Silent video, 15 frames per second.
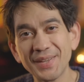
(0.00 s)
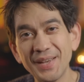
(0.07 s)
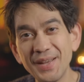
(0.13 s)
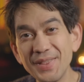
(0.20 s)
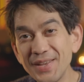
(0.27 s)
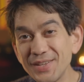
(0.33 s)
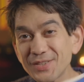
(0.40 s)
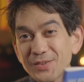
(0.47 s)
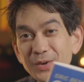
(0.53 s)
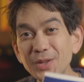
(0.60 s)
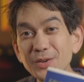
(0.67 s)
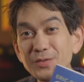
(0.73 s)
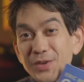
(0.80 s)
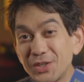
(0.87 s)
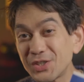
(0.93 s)
And these are
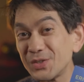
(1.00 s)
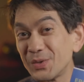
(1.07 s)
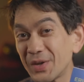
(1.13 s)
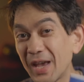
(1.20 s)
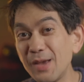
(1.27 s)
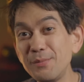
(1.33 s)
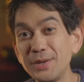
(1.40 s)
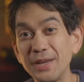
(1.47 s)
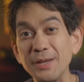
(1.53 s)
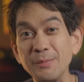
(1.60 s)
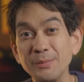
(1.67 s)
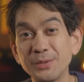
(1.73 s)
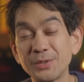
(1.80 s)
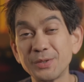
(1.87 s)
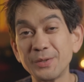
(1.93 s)
all original game
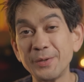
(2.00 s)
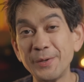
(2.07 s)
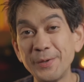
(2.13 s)
names.